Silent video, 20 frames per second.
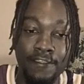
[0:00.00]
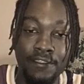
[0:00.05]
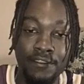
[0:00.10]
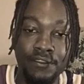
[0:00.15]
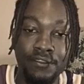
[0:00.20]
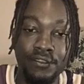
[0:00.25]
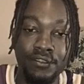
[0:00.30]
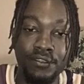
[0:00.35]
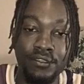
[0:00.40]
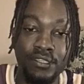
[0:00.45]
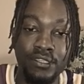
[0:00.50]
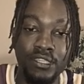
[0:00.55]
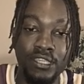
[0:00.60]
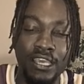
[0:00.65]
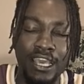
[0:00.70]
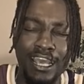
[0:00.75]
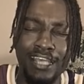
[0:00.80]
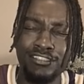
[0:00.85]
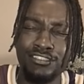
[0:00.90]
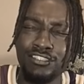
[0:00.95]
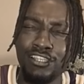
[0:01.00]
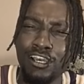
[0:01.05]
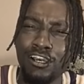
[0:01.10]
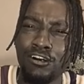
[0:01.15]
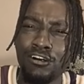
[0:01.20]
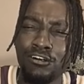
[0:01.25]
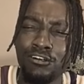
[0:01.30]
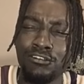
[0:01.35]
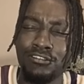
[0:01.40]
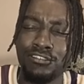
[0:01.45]
And I
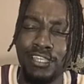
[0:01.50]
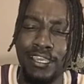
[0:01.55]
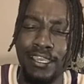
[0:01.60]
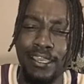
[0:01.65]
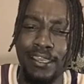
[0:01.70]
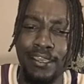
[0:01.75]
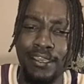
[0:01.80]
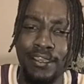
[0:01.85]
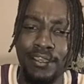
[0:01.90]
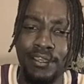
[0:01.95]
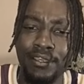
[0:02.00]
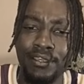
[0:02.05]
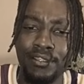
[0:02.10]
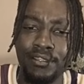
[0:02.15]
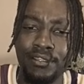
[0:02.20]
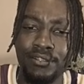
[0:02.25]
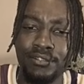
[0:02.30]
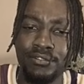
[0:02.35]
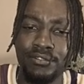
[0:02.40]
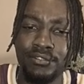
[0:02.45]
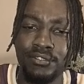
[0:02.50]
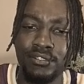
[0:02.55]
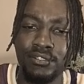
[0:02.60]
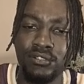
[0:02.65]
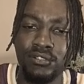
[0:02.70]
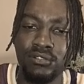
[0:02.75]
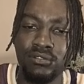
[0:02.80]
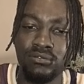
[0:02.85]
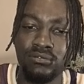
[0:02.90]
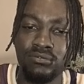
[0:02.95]
saw they had
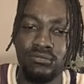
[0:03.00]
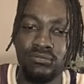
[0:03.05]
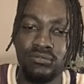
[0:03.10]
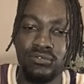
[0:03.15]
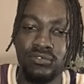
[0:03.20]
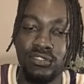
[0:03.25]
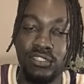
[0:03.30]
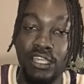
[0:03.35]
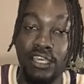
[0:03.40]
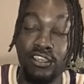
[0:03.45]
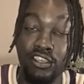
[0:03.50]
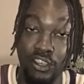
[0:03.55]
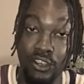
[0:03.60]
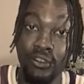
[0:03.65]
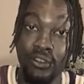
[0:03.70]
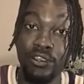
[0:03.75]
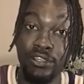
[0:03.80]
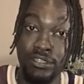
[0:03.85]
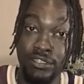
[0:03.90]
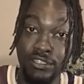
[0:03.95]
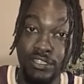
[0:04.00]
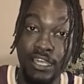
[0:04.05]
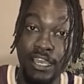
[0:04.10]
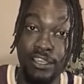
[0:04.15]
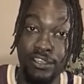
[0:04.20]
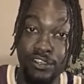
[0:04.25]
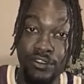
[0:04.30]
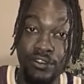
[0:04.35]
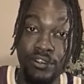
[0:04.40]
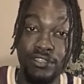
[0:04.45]
um, like currently,
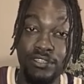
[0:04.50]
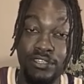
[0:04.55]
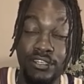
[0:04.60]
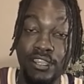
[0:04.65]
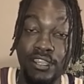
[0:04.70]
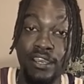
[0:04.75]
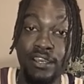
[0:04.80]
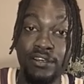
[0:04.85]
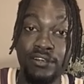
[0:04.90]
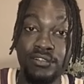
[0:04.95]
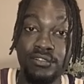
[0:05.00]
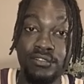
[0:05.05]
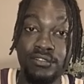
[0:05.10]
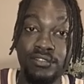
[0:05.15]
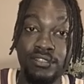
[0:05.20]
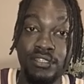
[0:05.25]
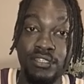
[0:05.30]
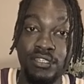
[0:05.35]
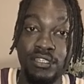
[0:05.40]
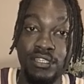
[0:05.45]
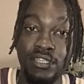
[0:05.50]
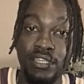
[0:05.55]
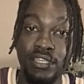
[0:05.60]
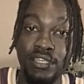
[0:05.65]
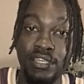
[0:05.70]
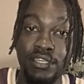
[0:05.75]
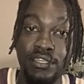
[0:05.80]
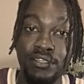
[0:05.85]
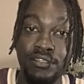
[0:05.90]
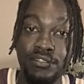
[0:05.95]
like currently now,
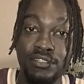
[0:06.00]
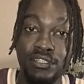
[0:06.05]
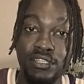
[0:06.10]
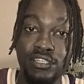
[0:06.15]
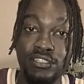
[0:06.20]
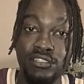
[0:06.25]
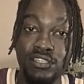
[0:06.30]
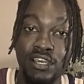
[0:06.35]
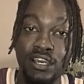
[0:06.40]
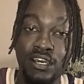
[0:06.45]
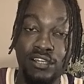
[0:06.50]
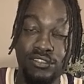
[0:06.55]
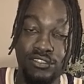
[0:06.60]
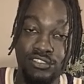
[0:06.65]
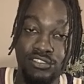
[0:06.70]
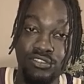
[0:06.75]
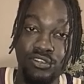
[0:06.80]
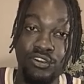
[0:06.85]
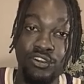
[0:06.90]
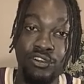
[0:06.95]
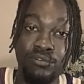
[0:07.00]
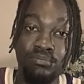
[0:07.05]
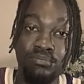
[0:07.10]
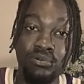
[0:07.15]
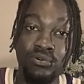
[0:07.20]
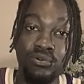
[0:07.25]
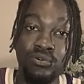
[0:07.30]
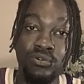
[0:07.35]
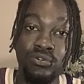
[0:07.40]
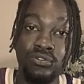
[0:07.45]
and it's called the C E R D
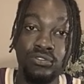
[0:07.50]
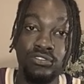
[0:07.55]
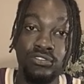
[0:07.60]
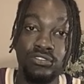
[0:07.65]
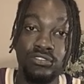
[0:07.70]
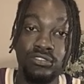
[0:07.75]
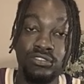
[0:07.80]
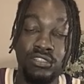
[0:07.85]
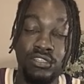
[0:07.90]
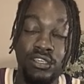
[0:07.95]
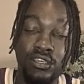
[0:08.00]
pools.